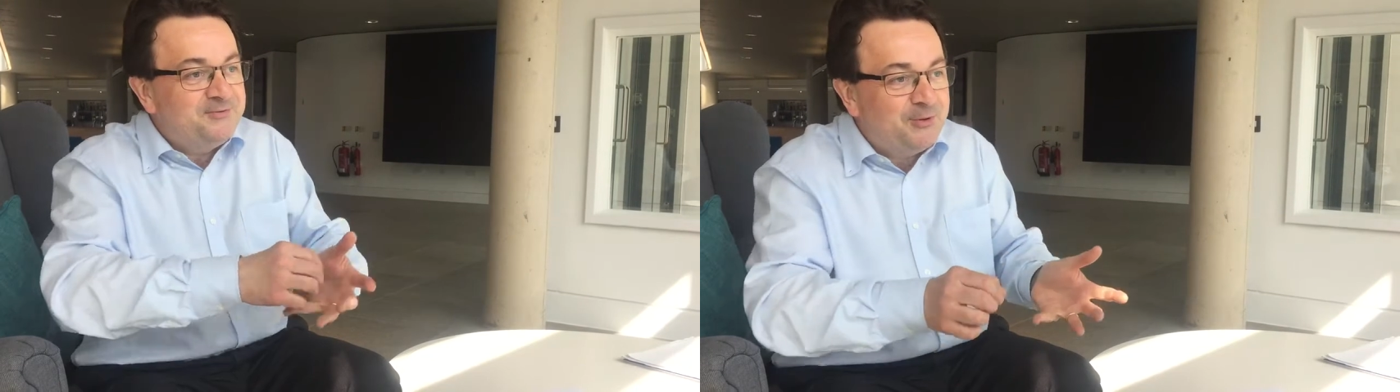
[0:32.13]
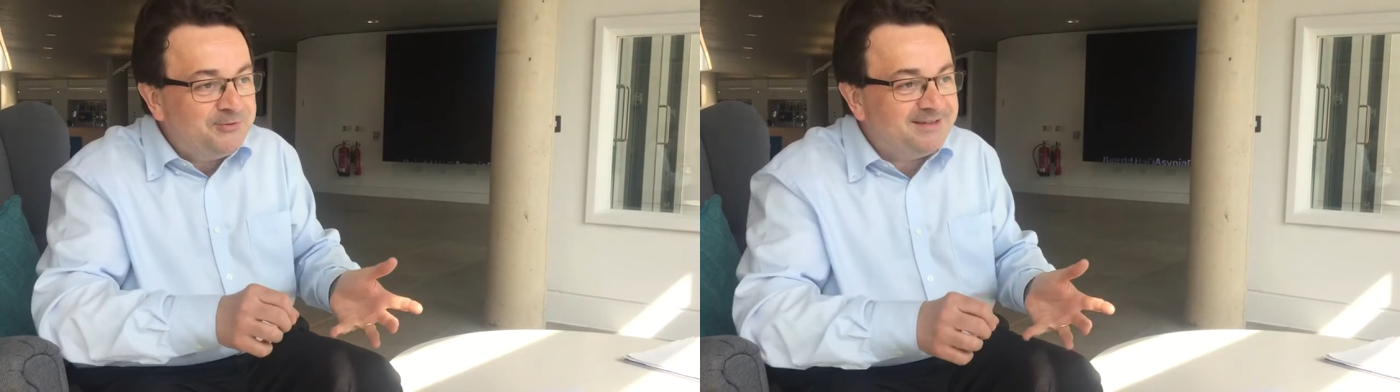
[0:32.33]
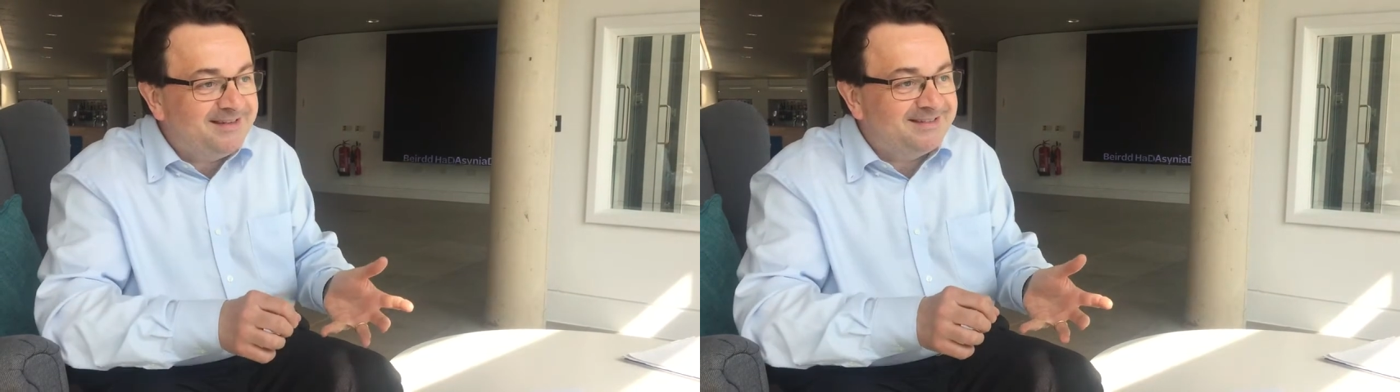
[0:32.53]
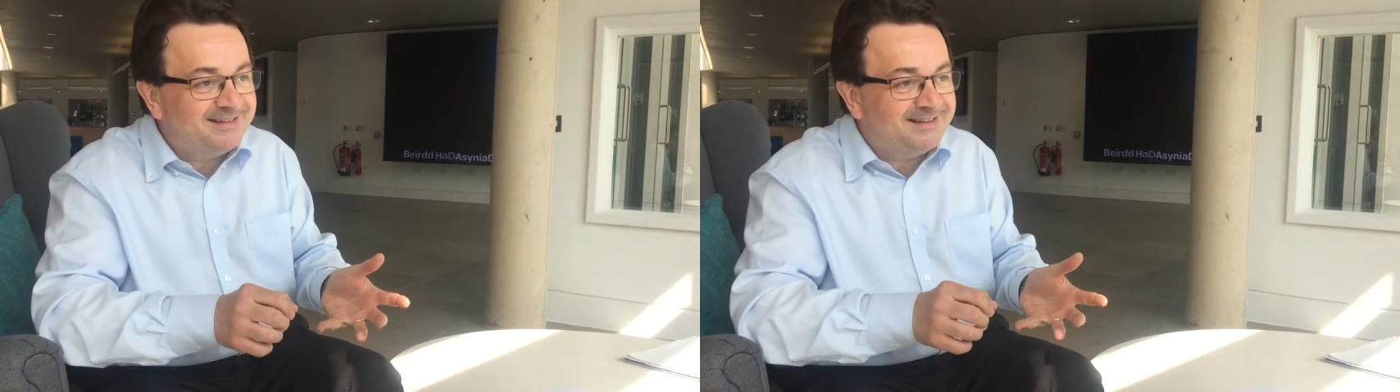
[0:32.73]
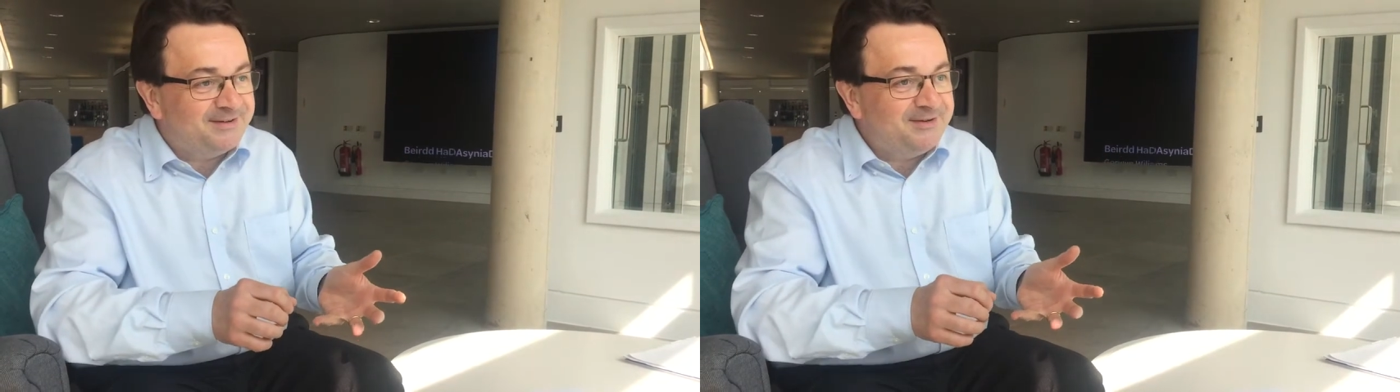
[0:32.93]
wrote in his
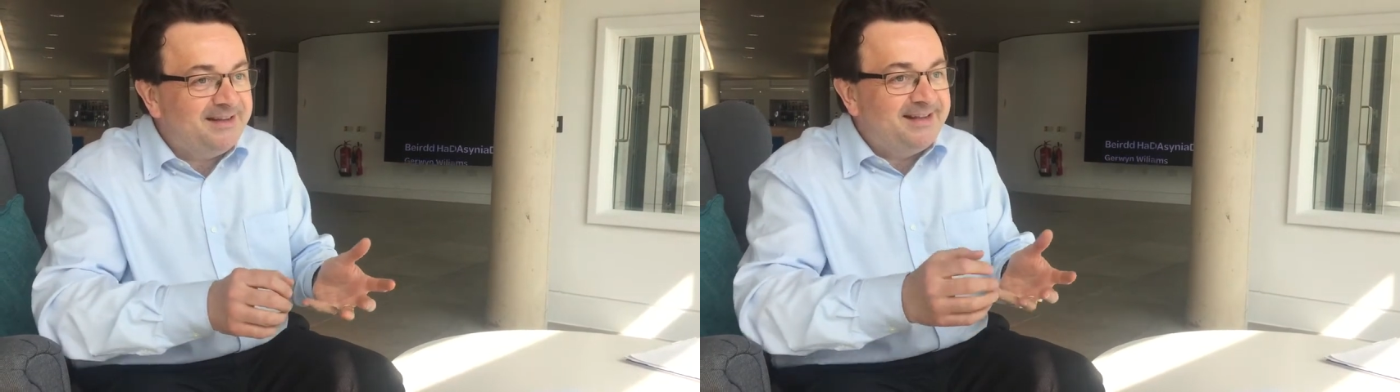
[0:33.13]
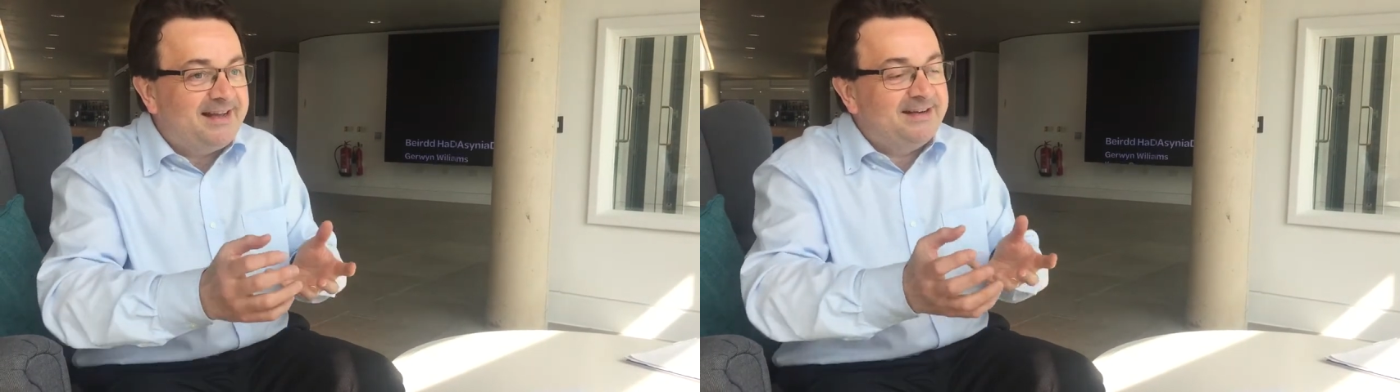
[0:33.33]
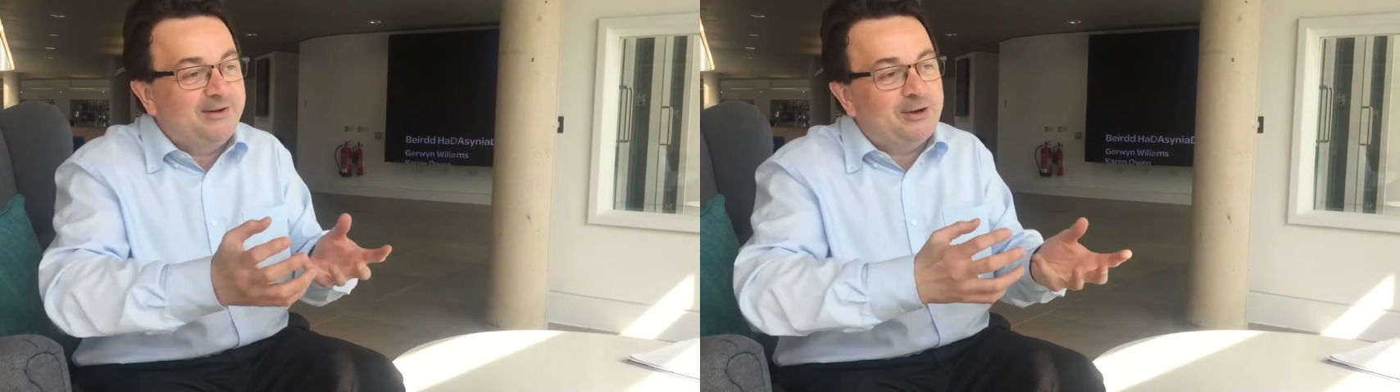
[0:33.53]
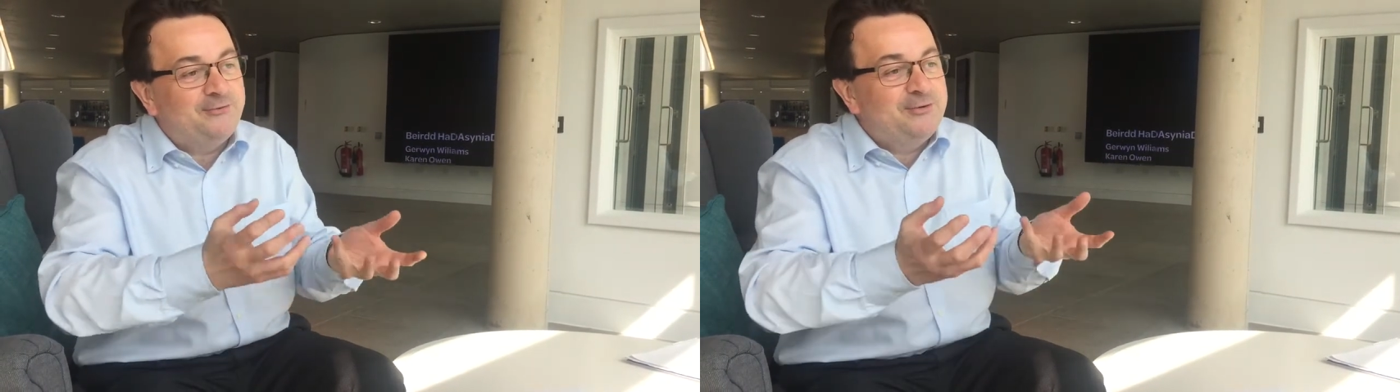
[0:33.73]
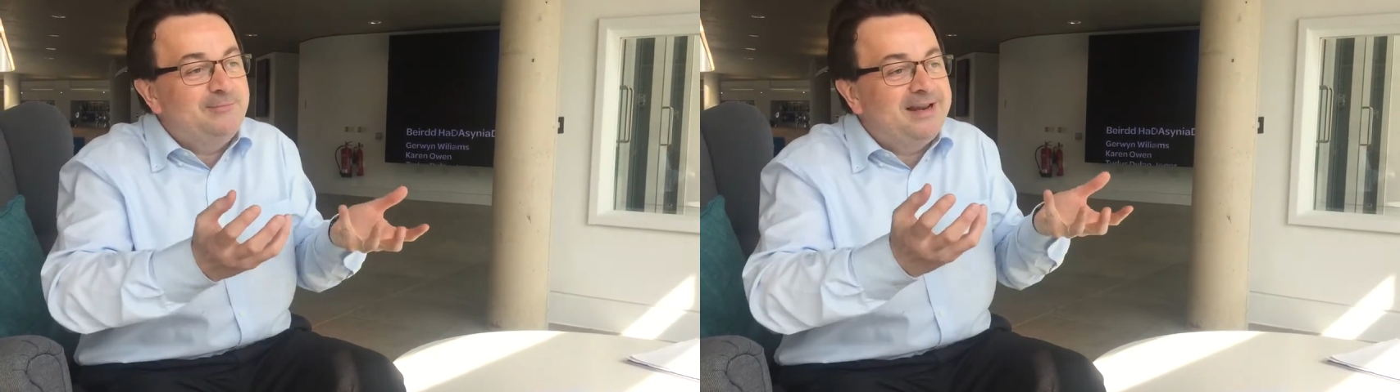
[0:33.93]
diary, and
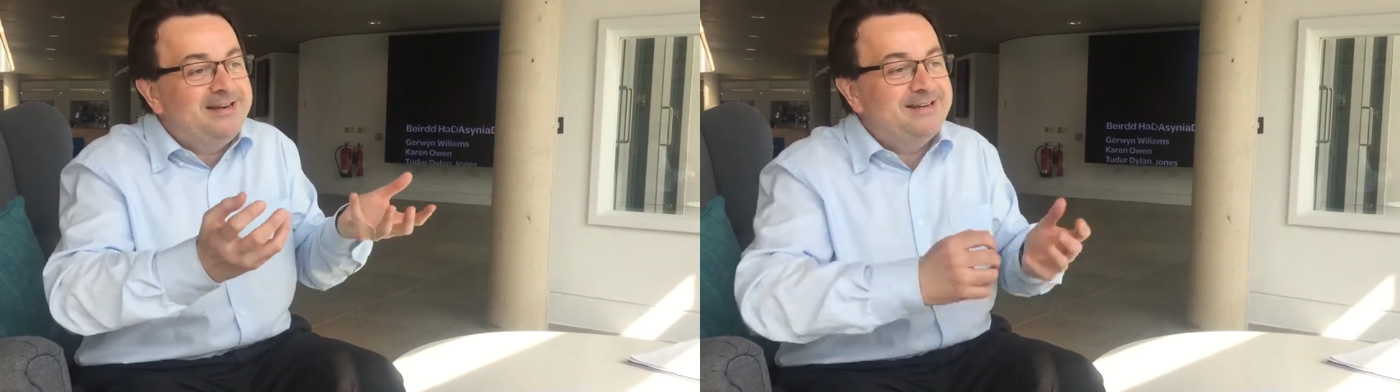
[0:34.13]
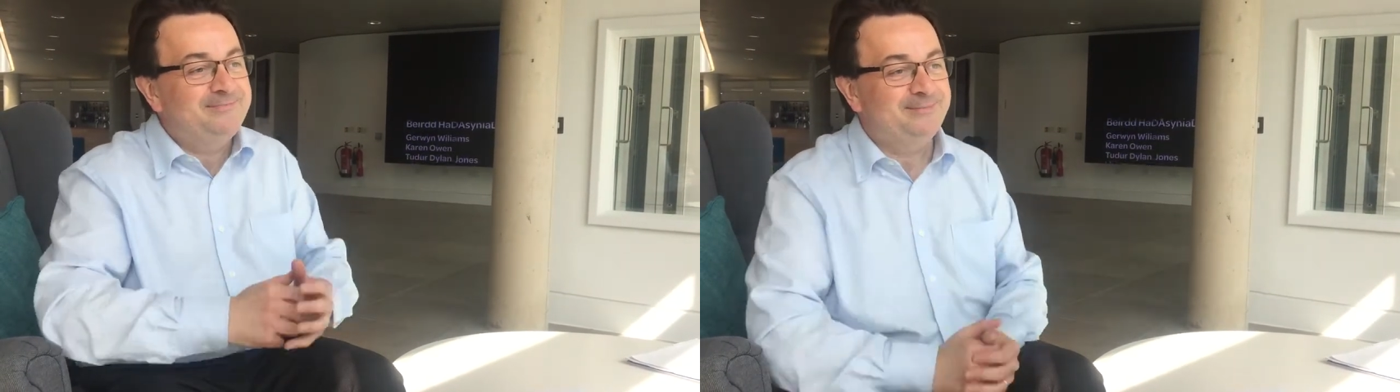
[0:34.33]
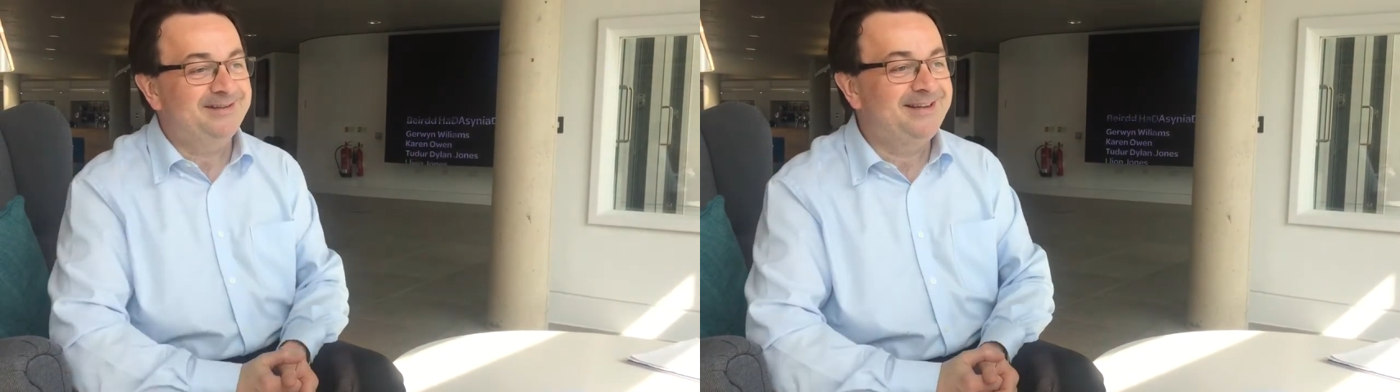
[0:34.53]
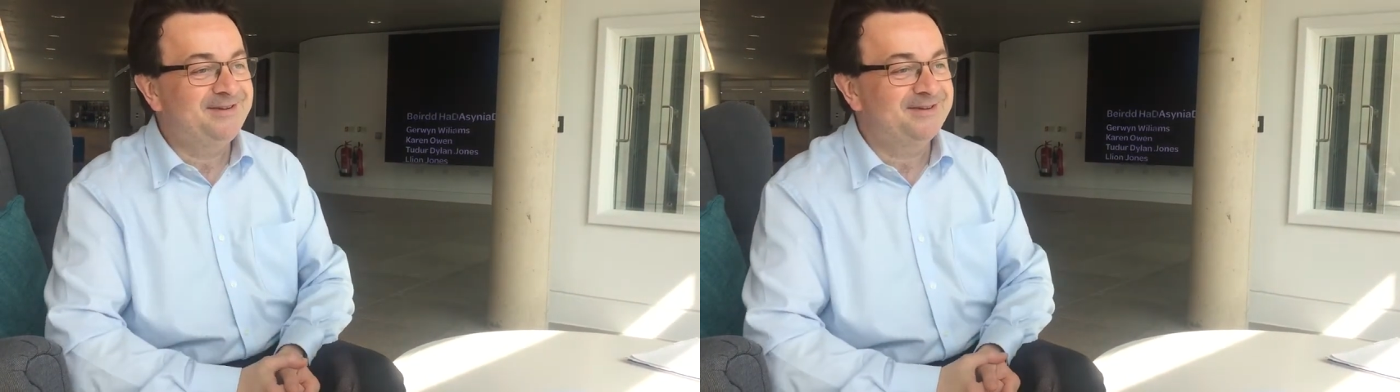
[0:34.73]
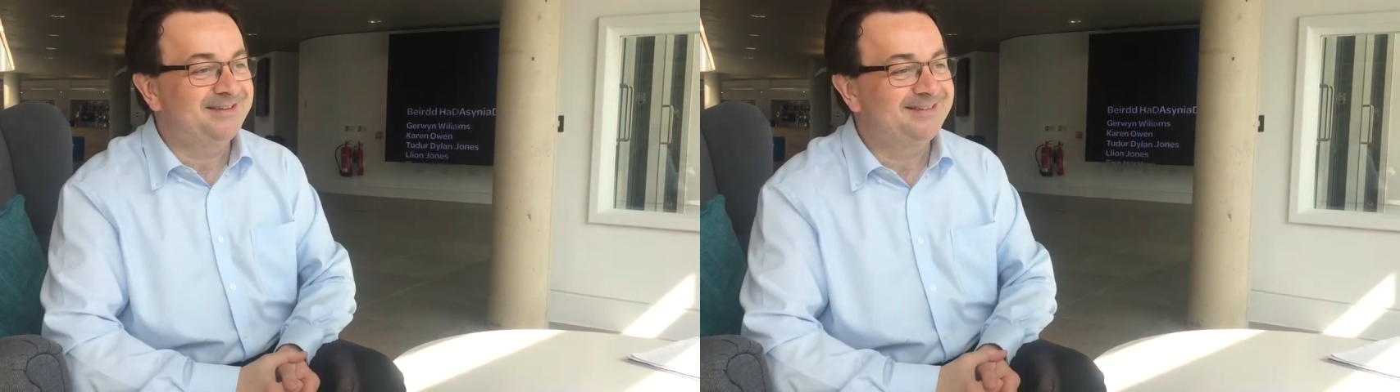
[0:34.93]
got from London
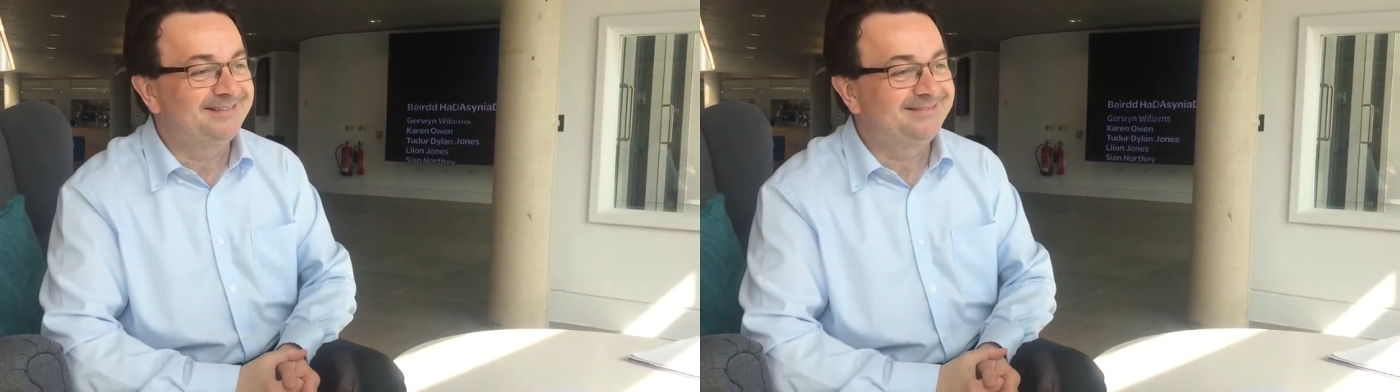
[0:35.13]
publications.